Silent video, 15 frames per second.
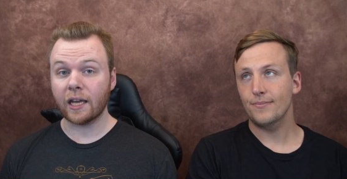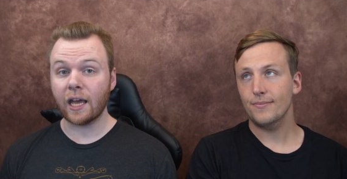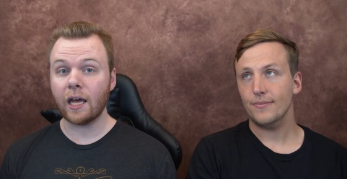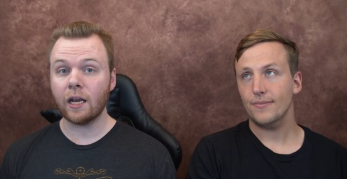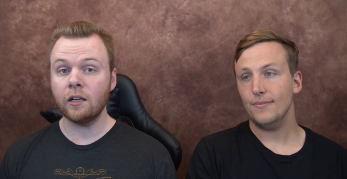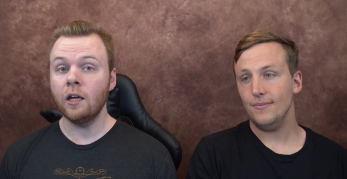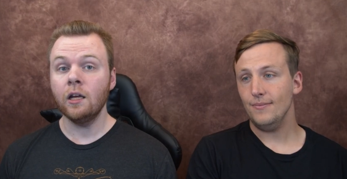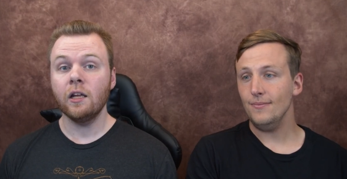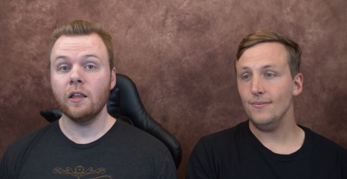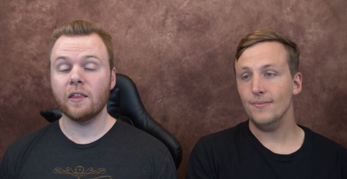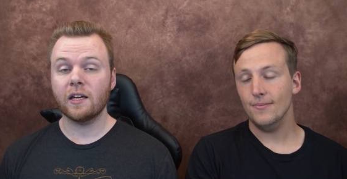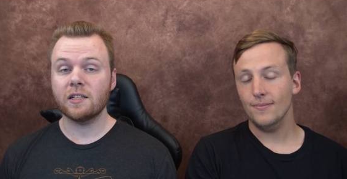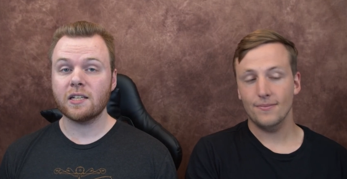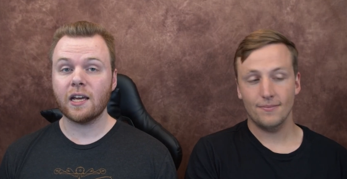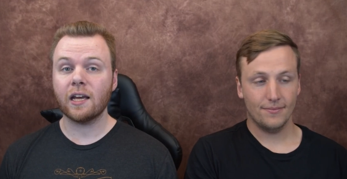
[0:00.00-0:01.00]
Speaker 1: again,
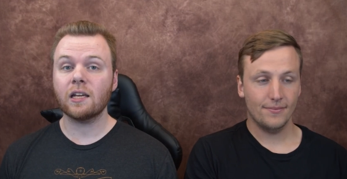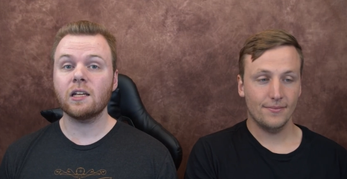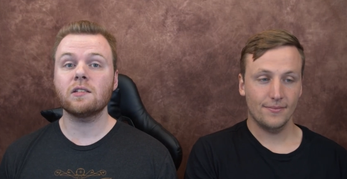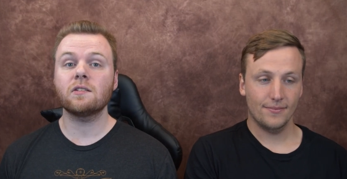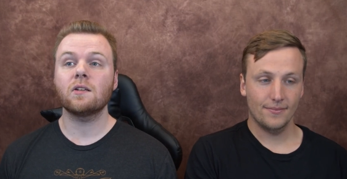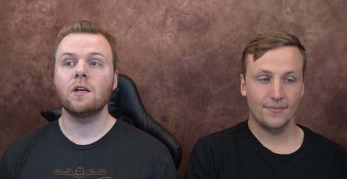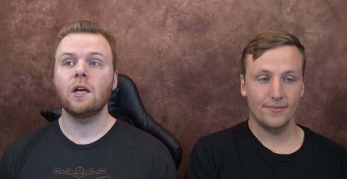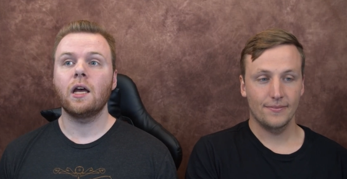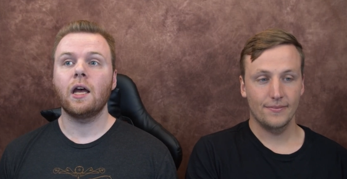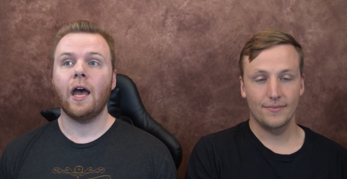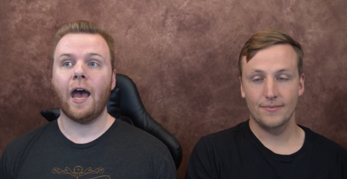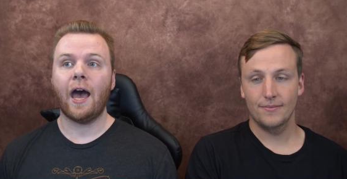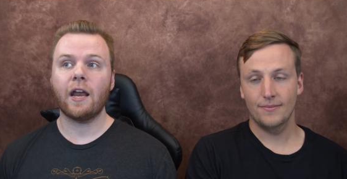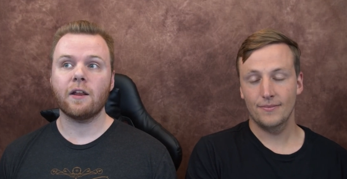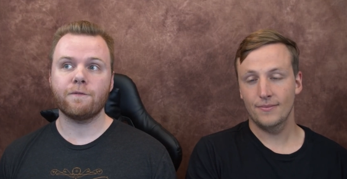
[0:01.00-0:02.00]
the antagonist
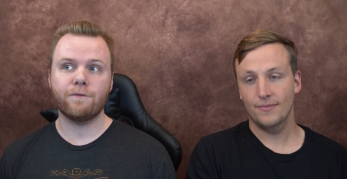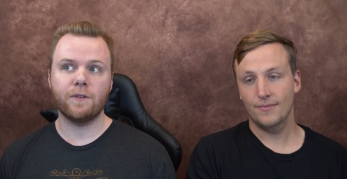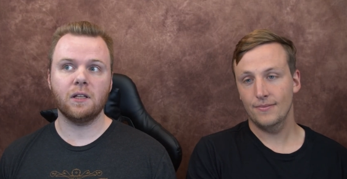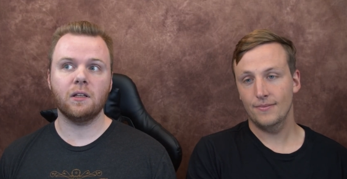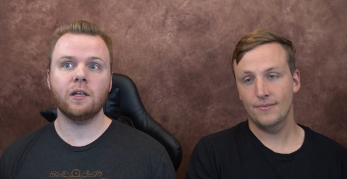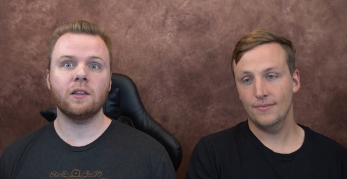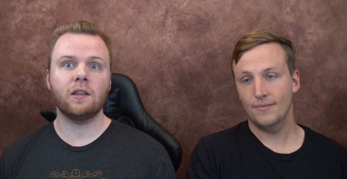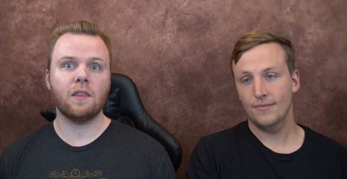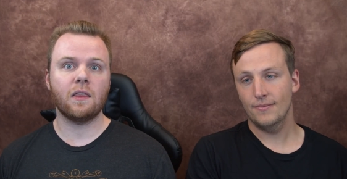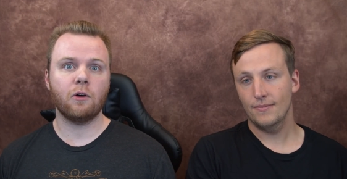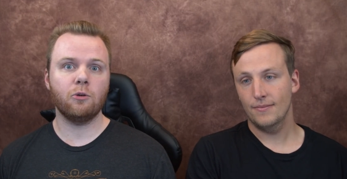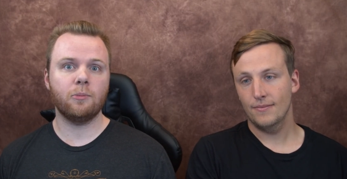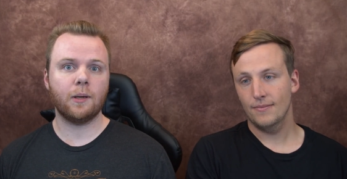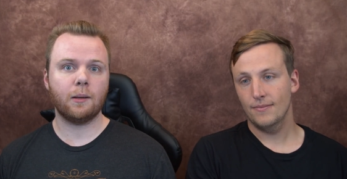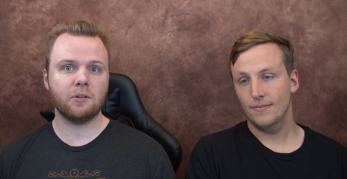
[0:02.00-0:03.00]
had a feeling that they
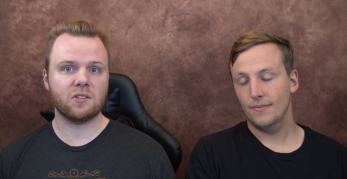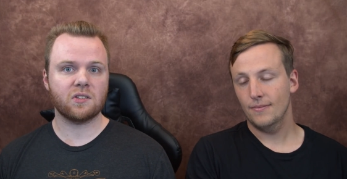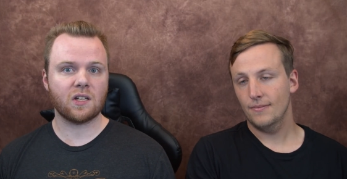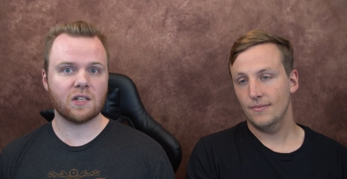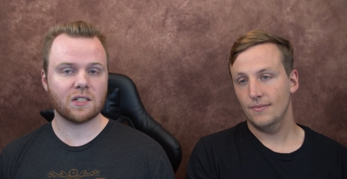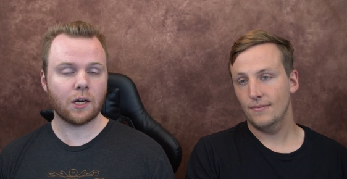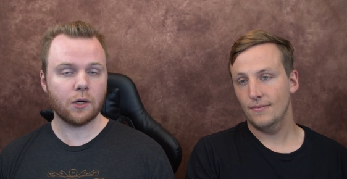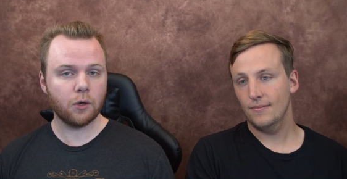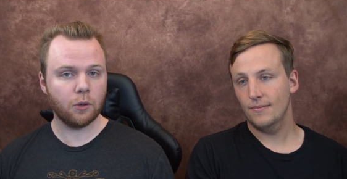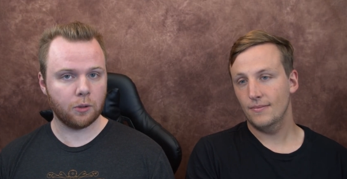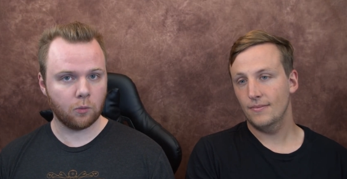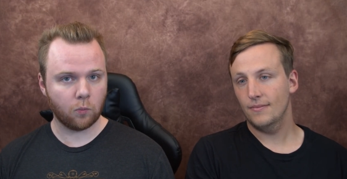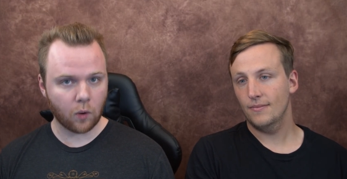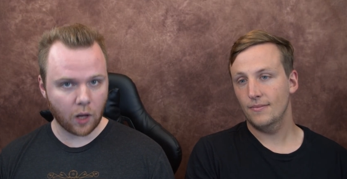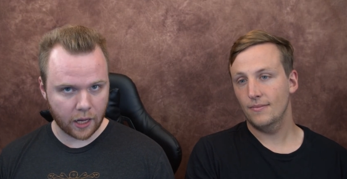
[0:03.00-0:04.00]
would be able to suss out who
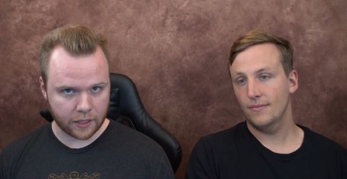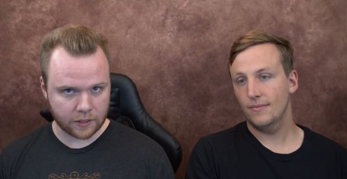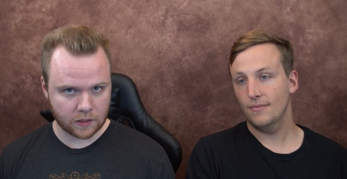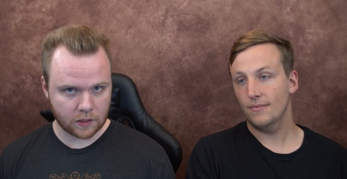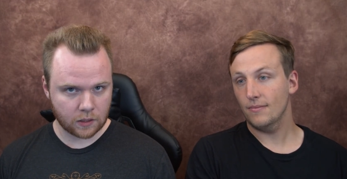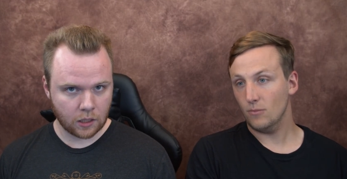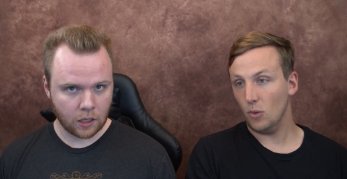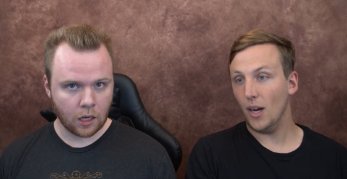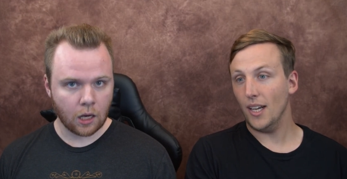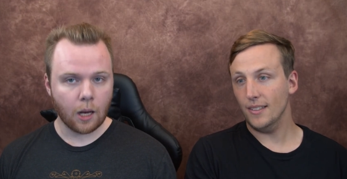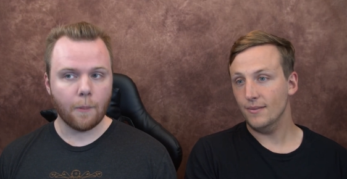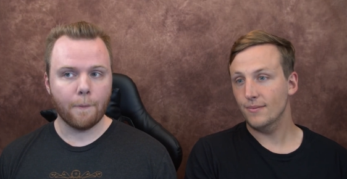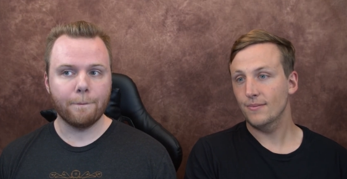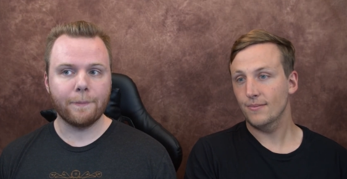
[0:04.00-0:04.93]
he was, right?